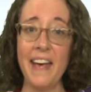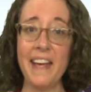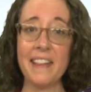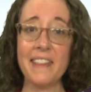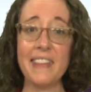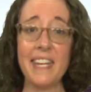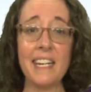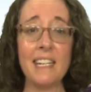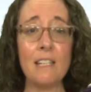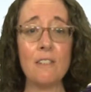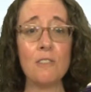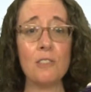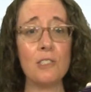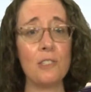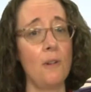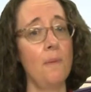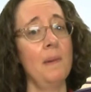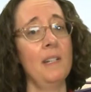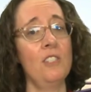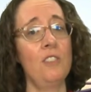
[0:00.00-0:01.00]
Thank you
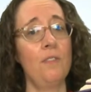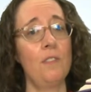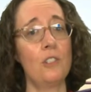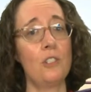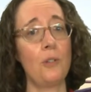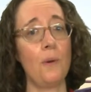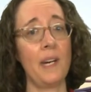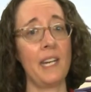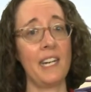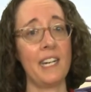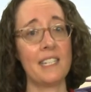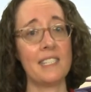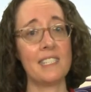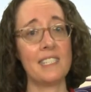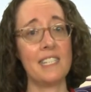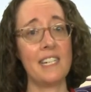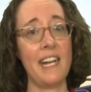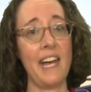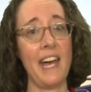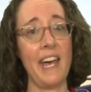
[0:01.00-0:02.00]
so much for joining us
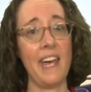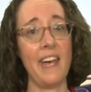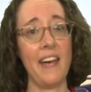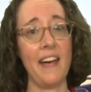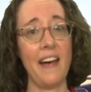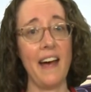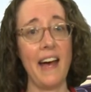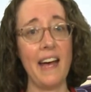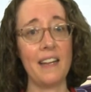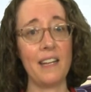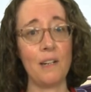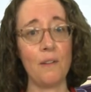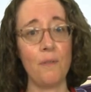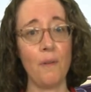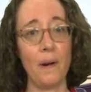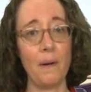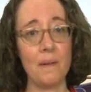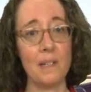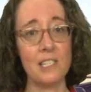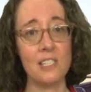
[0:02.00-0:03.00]
today. I look
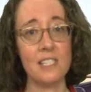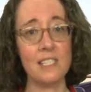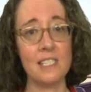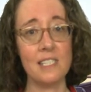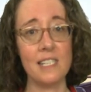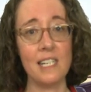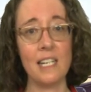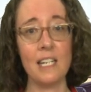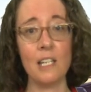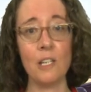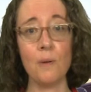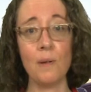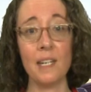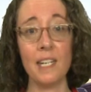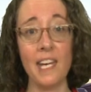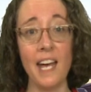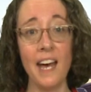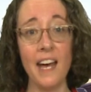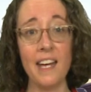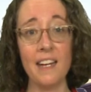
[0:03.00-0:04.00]
forward to seeing you
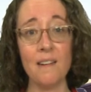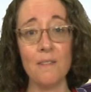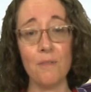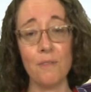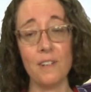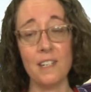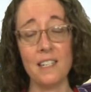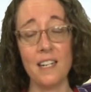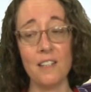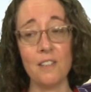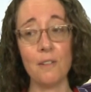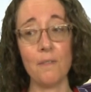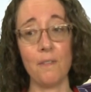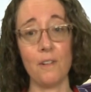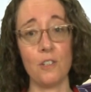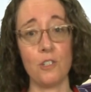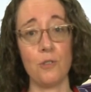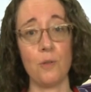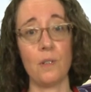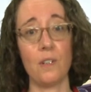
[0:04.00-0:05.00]
again for another
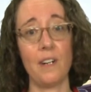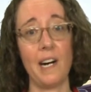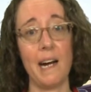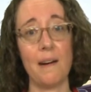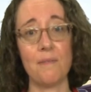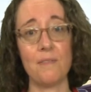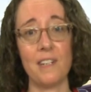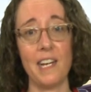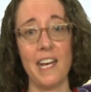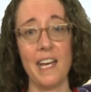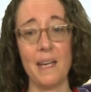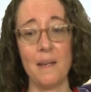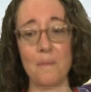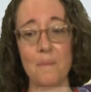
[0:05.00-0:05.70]
virtual craft day.